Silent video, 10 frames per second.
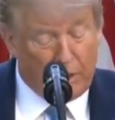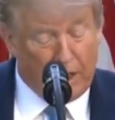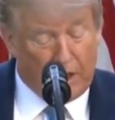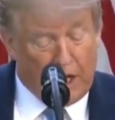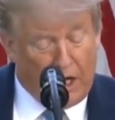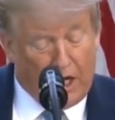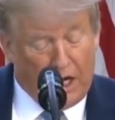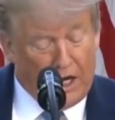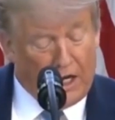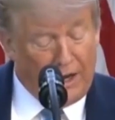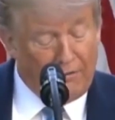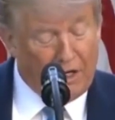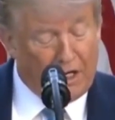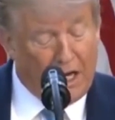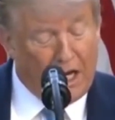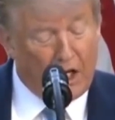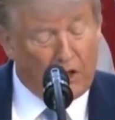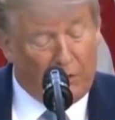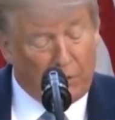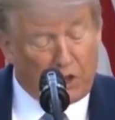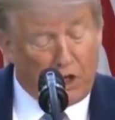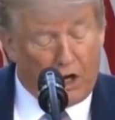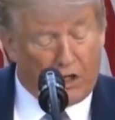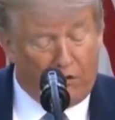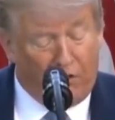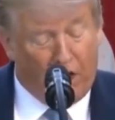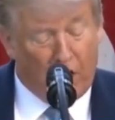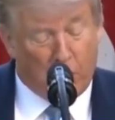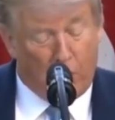They did it in 11 days from start to finish,